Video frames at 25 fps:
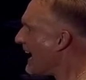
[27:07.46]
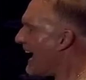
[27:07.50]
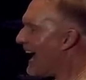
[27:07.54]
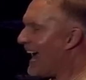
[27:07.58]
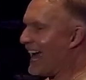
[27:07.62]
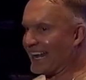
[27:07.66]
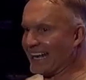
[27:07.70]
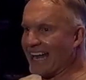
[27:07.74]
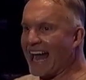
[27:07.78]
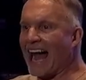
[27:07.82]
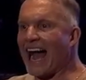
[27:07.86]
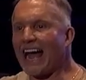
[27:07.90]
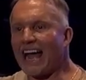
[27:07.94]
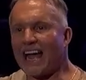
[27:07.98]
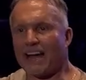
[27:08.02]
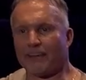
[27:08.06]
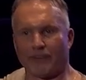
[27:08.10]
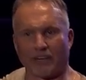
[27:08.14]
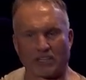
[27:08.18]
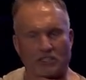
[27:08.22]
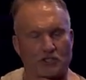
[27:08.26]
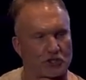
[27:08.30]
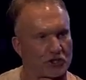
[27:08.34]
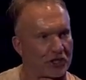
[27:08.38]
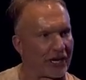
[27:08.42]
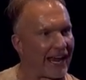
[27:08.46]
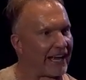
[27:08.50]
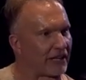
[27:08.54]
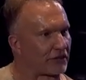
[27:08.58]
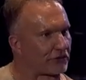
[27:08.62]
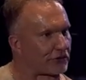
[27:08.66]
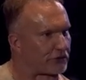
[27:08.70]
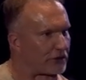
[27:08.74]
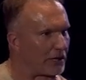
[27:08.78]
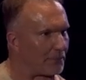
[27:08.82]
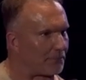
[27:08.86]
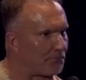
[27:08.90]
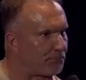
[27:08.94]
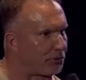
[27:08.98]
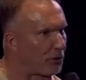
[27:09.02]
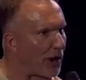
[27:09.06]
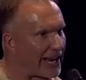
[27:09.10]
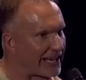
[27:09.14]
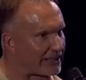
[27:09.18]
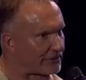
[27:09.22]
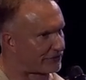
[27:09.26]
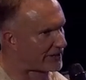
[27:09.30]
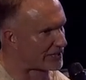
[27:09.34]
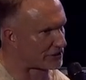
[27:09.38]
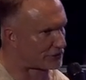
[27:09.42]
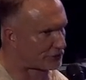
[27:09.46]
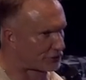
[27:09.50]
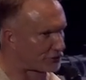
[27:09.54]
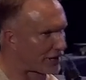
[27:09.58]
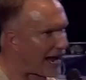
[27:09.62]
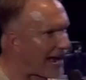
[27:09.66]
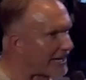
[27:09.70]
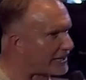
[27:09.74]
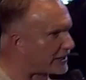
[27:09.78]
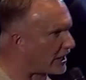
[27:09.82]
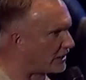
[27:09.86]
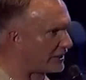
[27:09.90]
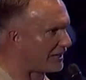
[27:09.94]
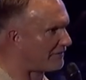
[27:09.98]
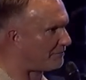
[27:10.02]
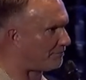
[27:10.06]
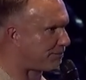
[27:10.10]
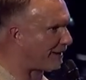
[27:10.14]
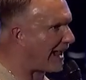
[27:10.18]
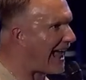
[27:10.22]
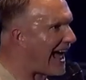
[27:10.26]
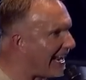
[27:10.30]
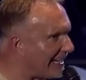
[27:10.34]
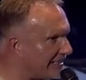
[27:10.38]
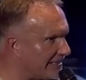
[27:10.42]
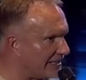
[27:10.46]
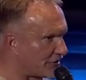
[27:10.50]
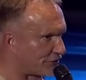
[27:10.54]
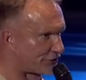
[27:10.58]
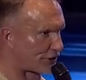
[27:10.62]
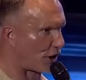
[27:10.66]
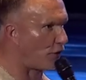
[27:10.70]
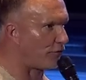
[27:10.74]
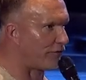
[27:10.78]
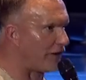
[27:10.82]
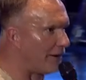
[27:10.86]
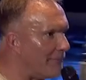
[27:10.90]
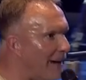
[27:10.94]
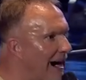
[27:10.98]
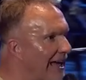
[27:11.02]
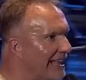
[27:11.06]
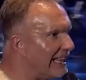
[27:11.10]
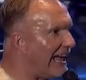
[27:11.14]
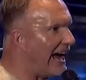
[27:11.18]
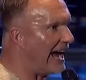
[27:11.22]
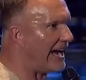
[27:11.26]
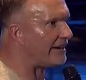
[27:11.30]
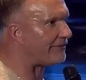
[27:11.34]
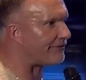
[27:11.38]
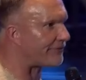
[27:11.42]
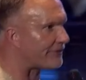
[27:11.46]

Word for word: And I have a chance to break this cycle of blindness over my life